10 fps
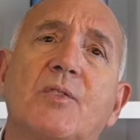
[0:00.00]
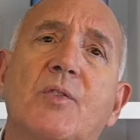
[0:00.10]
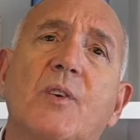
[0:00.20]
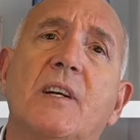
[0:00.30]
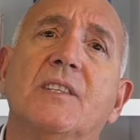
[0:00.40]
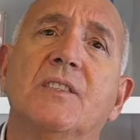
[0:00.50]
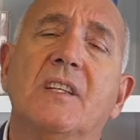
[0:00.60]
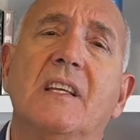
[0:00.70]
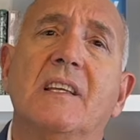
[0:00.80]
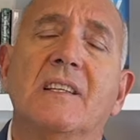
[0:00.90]
trust
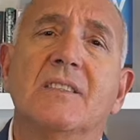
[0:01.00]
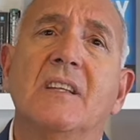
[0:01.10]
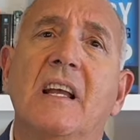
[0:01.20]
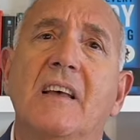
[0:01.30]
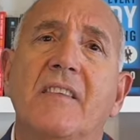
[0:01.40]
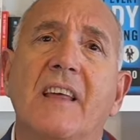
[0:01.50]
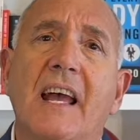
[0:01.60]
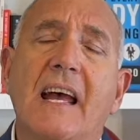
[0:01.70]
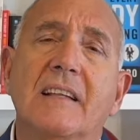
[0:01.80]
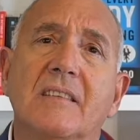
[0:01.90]
is
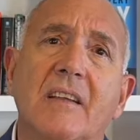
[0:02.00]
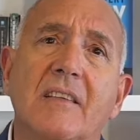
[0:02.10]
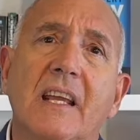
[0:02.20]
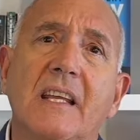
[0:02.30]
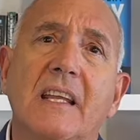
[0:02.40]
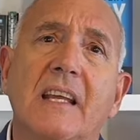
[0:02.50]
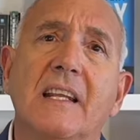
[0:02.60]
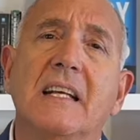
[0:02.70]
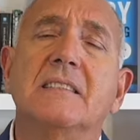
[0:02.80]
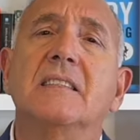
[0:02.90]
that they
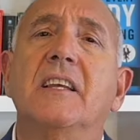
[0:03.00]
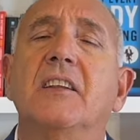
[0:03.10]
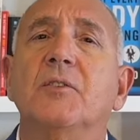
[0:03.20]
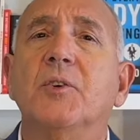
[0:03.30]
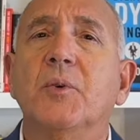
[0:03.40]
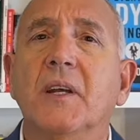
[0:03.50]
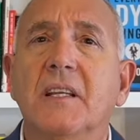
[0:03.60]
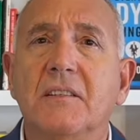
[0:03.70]
can attenuate